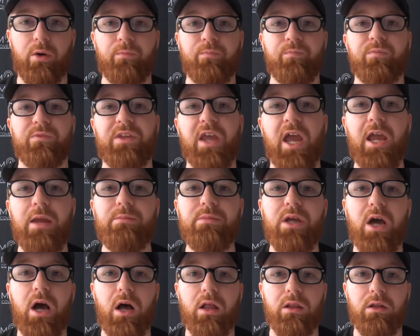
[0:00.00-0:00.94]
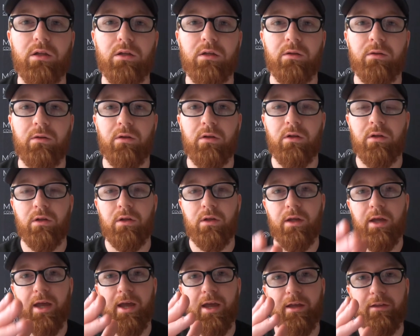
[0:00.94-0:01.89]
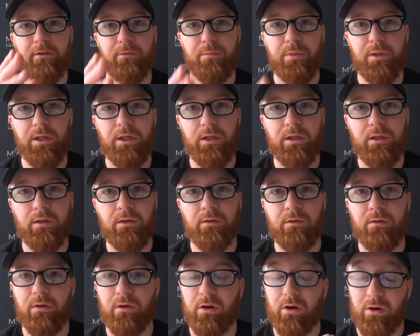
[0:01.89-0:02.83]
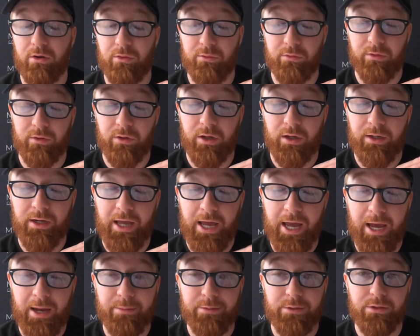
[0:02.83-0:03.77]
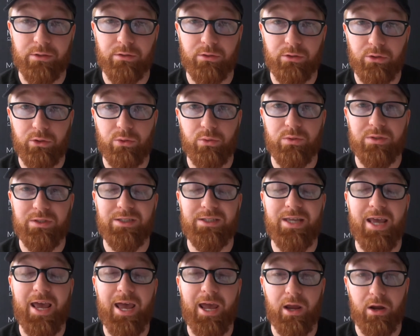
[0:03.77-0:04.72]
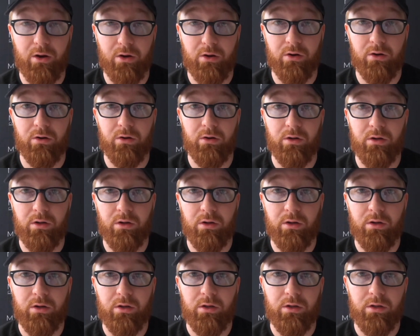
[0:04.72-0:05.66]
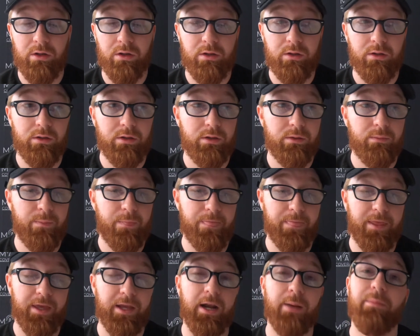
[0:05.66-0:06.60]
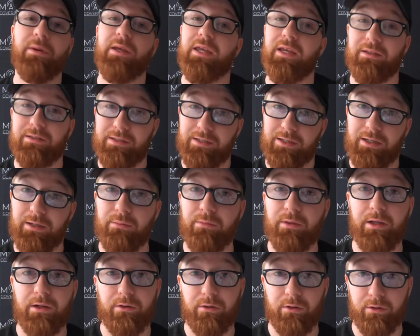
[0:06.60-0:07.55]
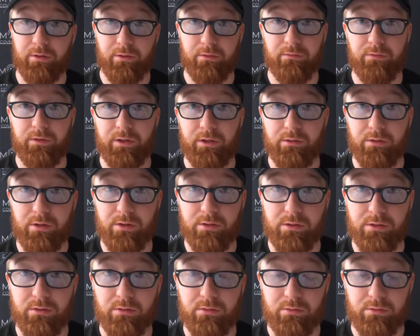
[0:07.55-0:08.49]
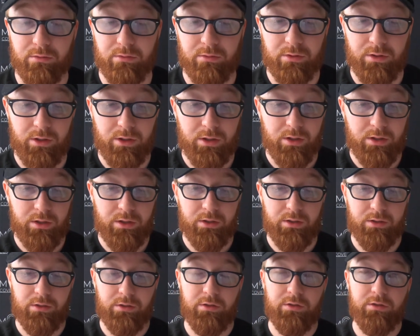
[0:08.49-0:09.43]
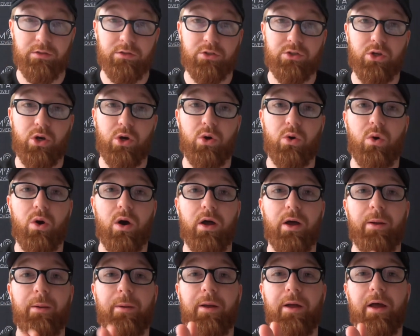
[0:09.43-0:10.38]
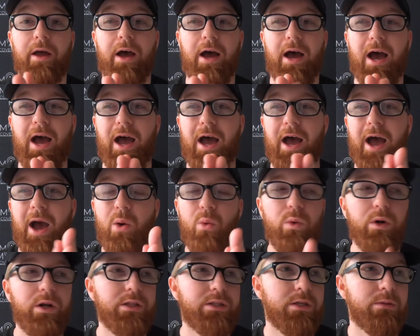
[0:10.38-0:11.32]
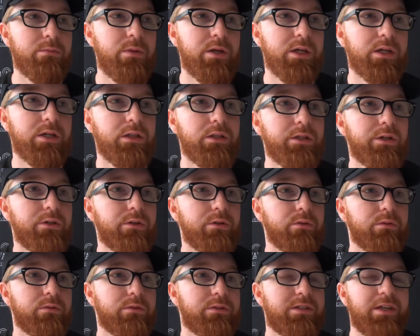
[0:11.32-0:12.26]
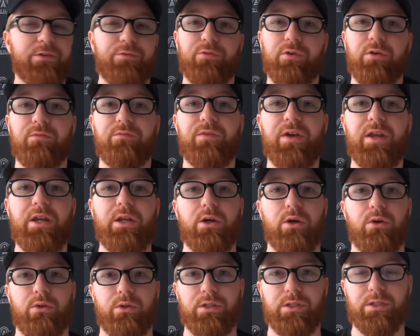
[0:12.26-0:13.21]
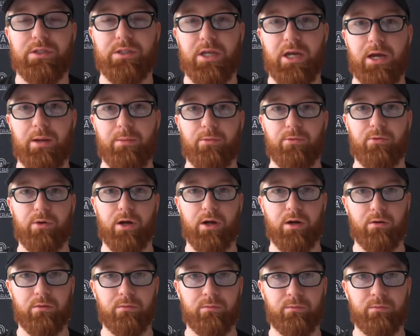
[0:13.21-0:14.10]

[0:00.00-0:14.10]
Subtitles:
Dame Dollar has been on an absolute tear, and I'm gonna get to him later on in the video also. So I wanted to make a little different video this time around.